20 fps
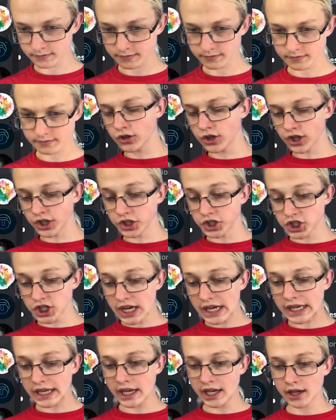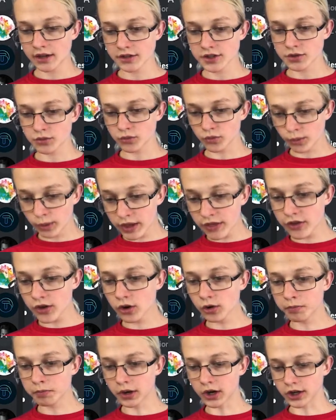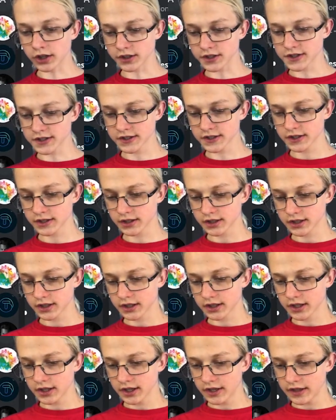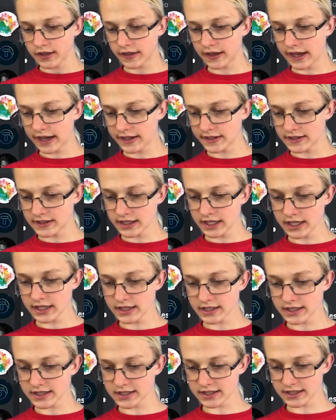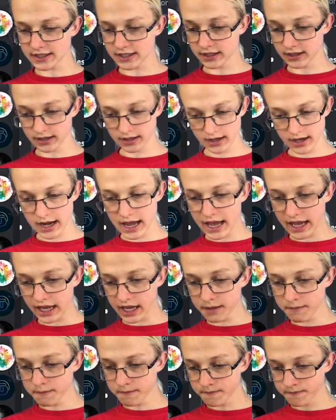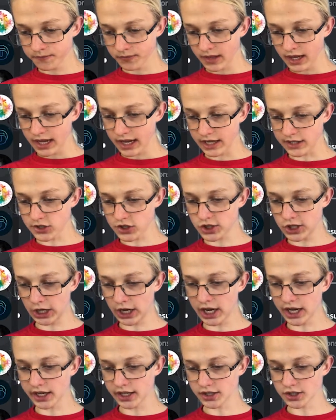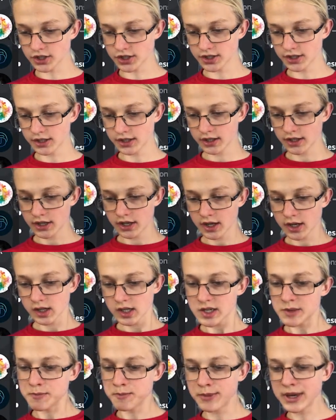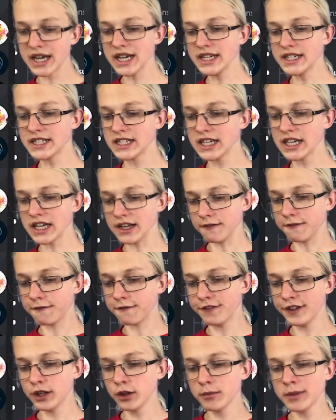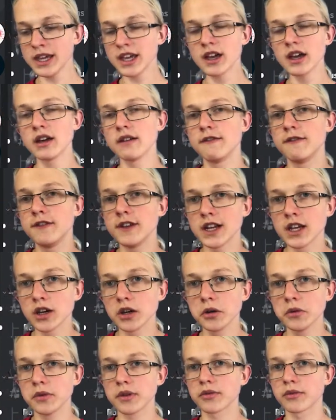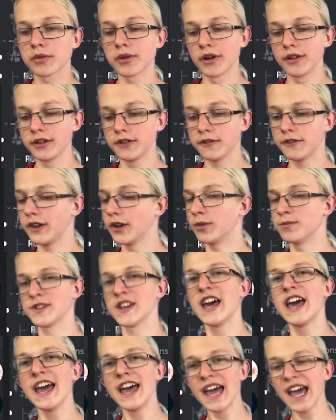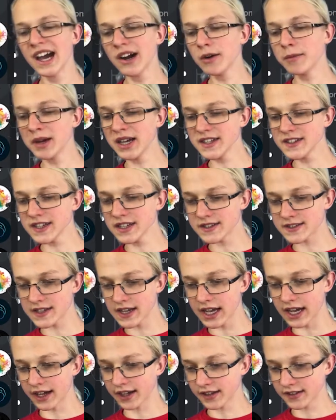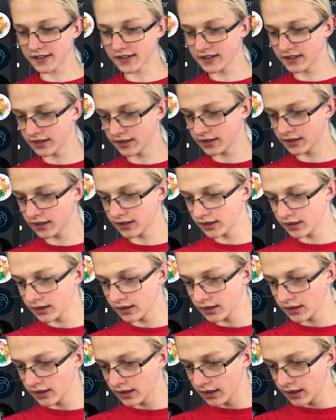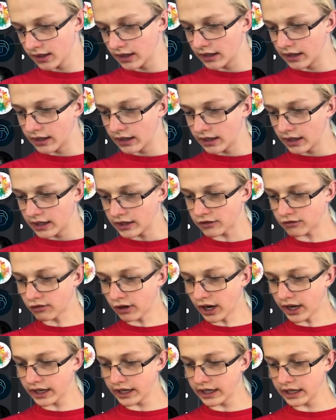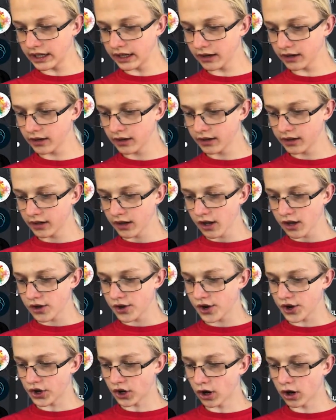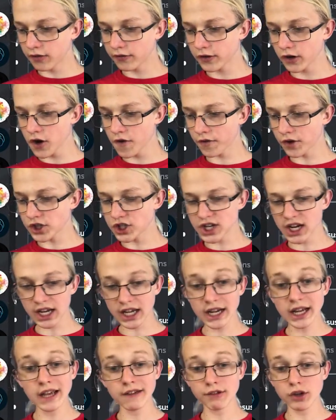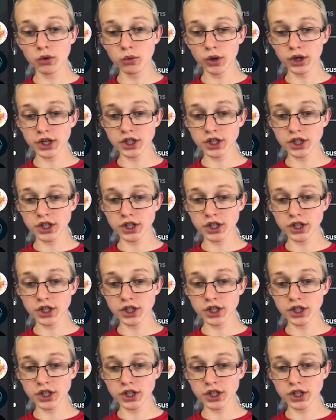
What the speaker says: you can check out with your bot that its name has changed. Competing in filming a video with Ronan Films. How amazing is that? It's right here. You can hover over and check it. If you want to